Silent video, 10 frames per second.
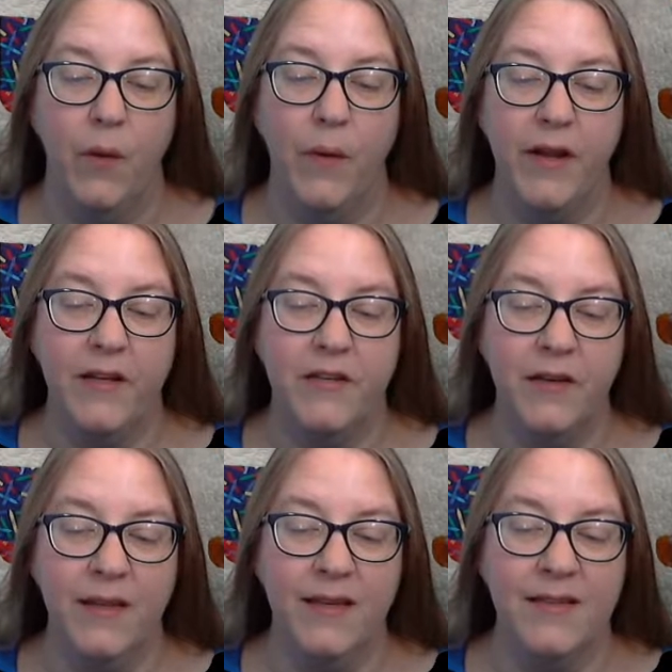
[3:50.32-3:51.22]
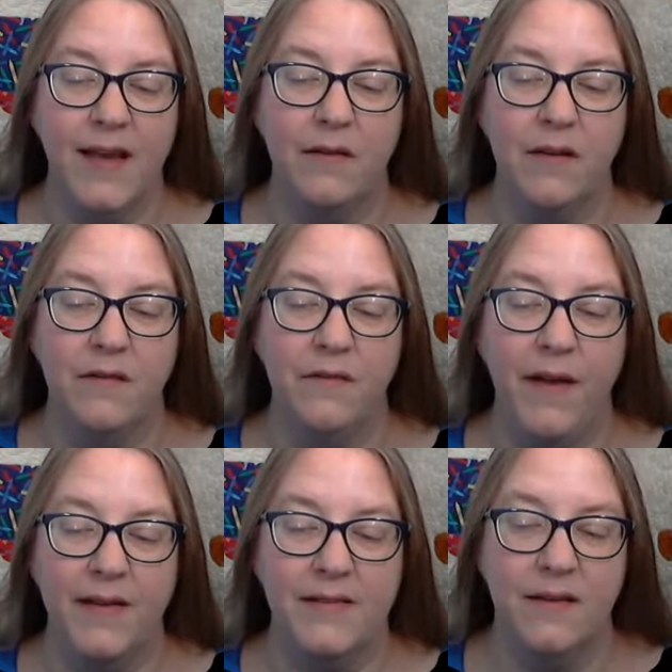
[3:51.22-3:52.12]
when I took these out and
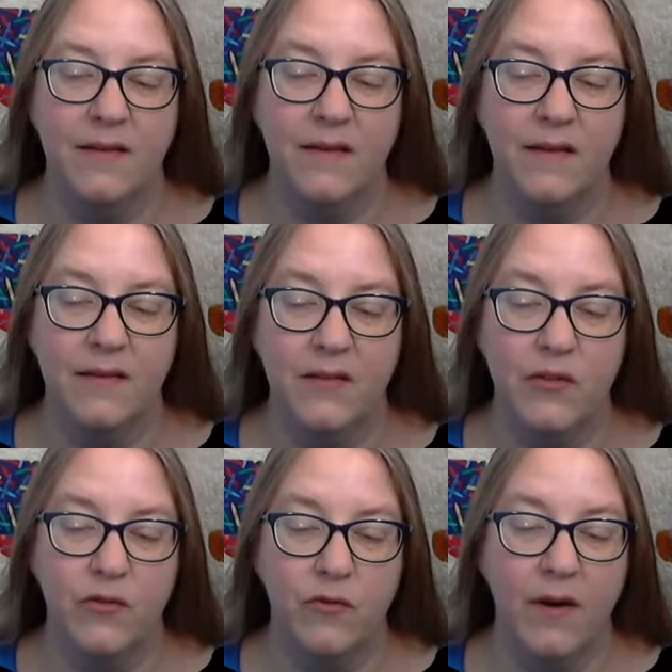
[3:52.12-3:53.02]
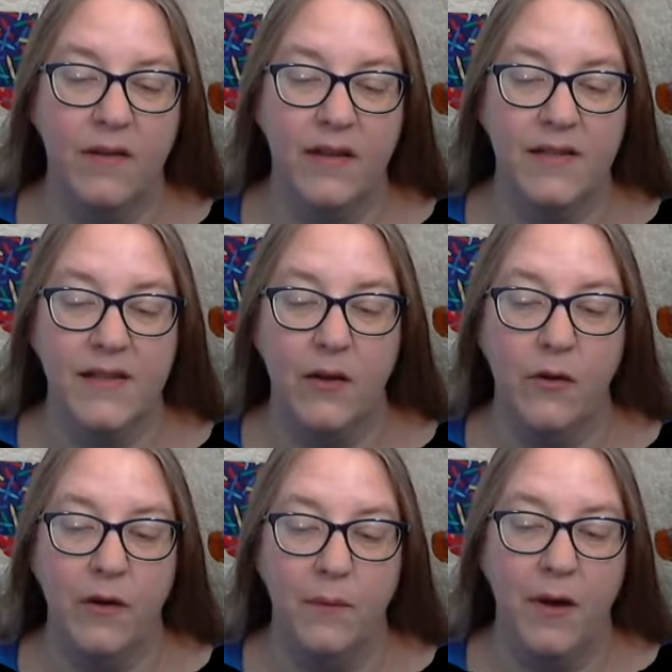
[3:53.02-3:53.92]
fastened as strongly as I
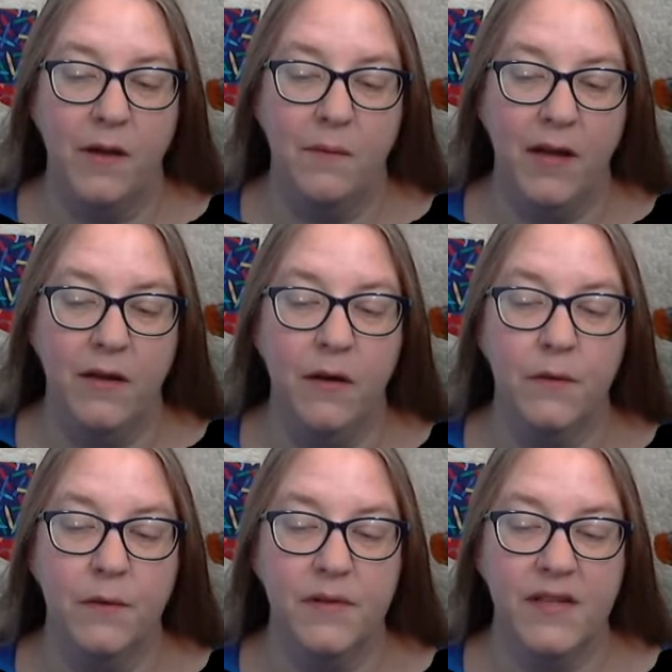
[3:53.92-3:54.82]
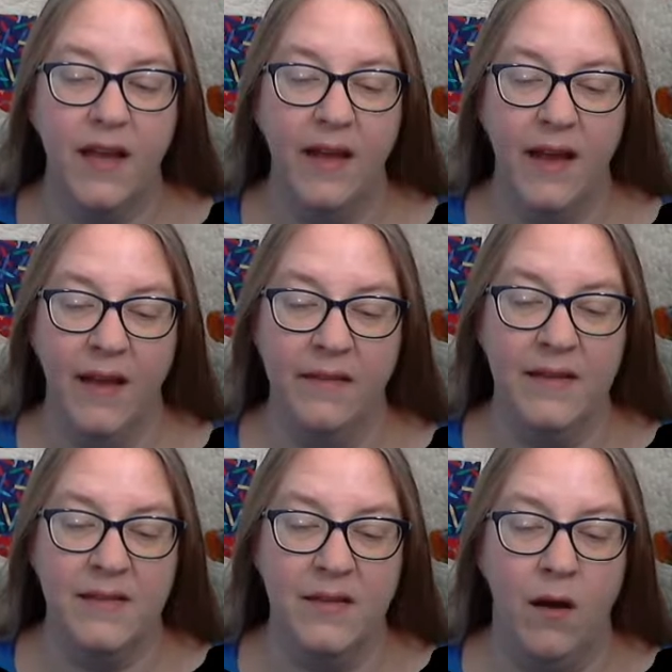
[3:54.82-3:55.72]
could upon my nose, and
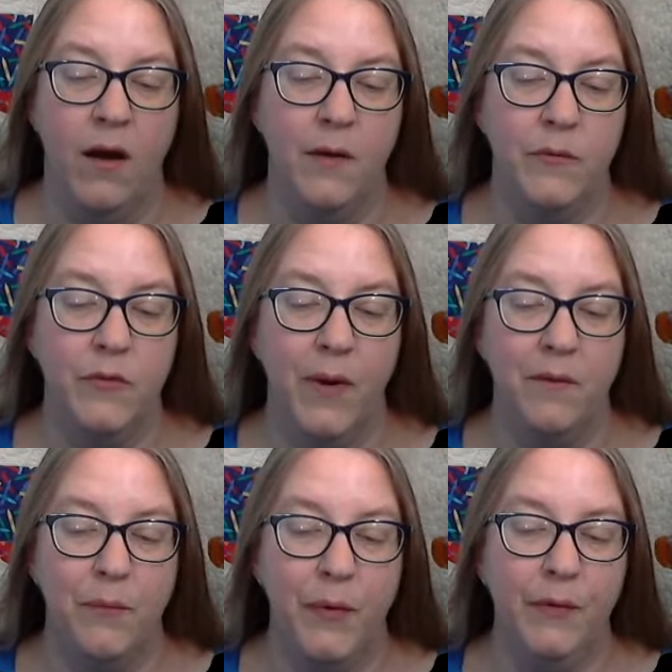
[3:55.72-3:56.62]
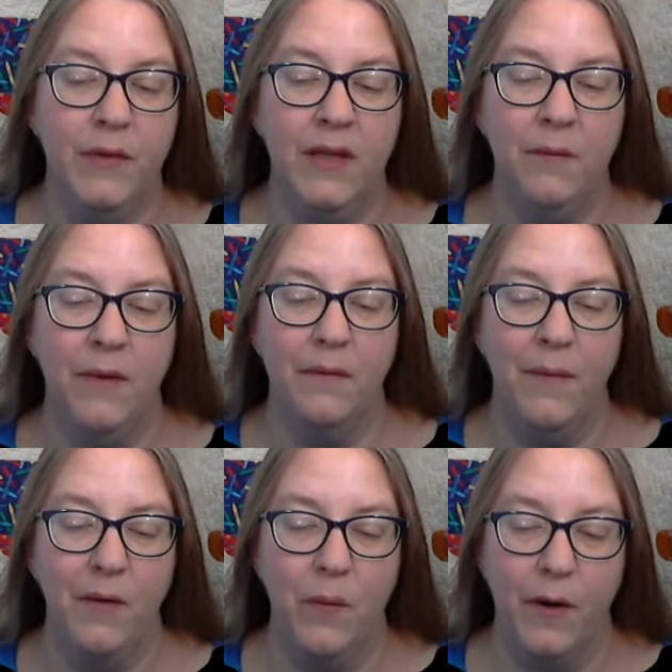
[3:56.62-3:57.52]
thus armed went boldly with
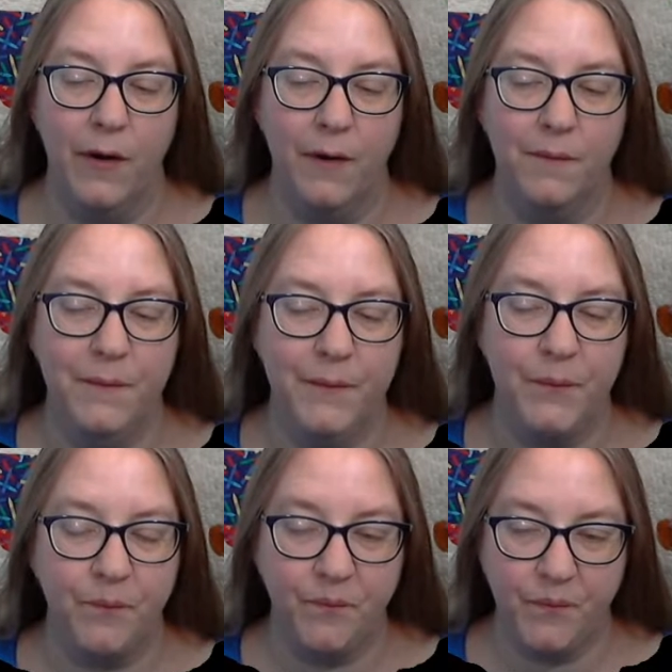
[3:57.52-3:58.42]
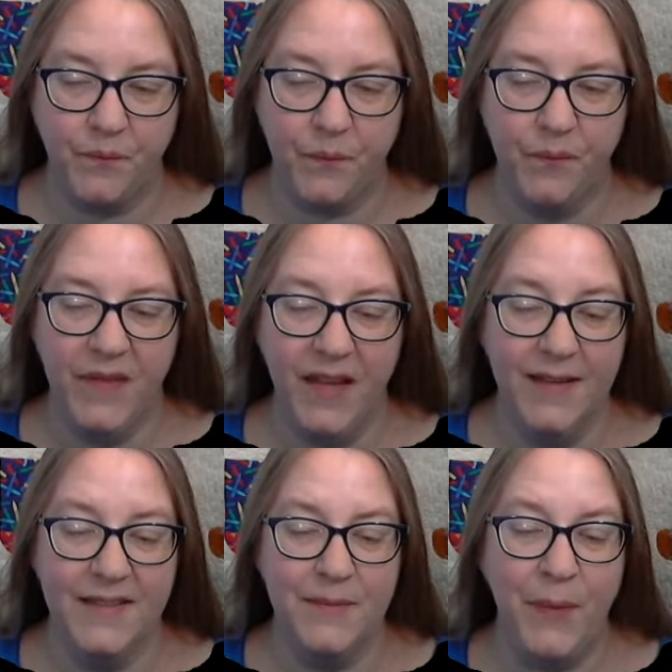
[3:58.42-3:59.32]
my work,
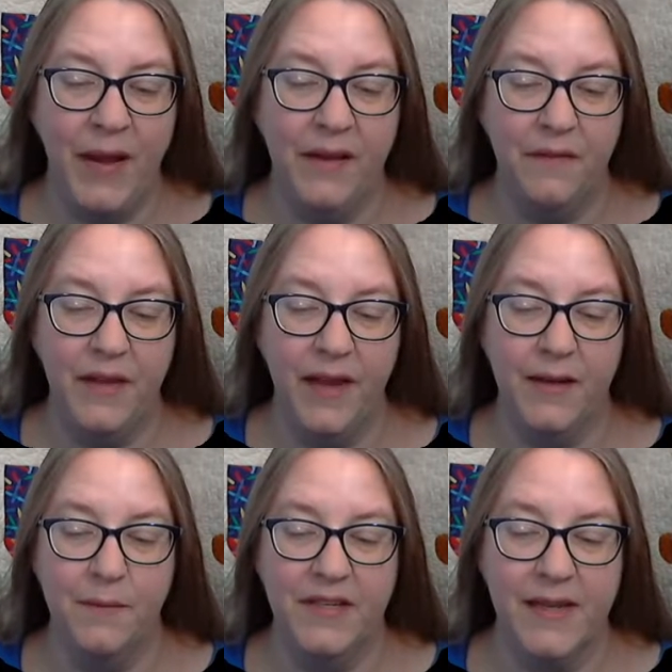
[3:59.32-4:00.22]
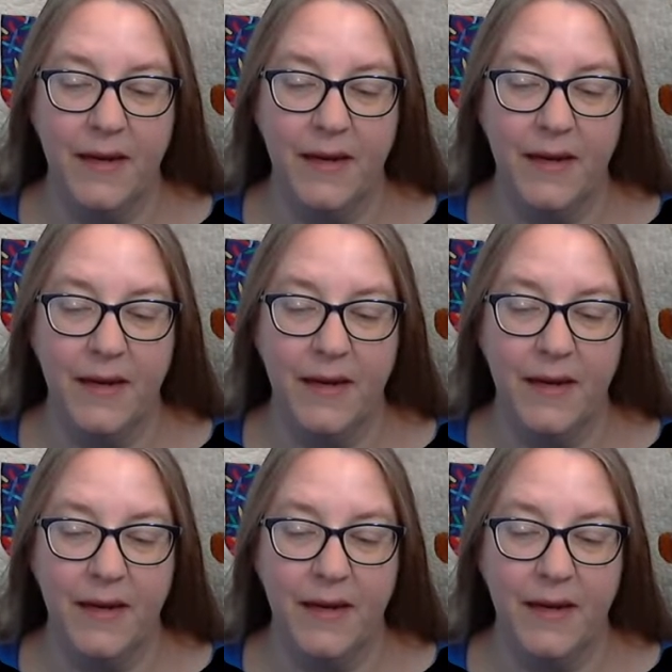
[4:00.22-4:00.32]
in spite of the enemy's